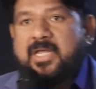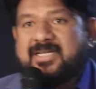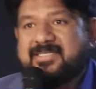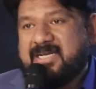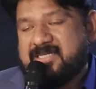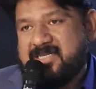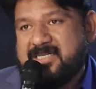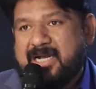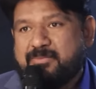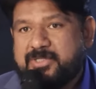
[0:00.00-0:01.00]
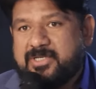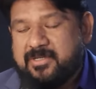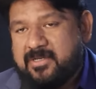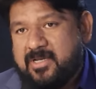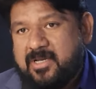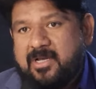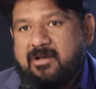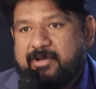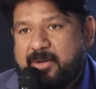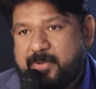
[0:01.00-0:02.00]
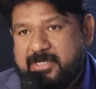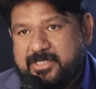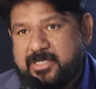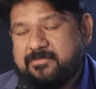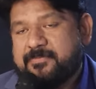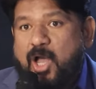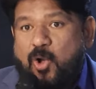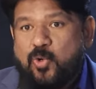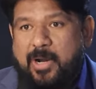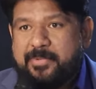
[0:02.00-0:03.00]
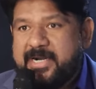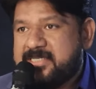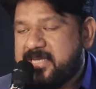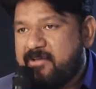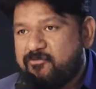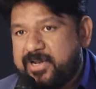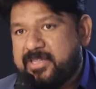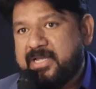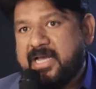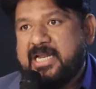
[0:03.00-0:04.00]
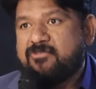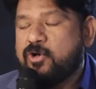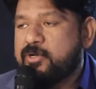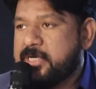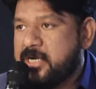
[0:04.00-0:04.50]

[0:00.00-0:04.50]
The success comes when a person who updates everything and involved in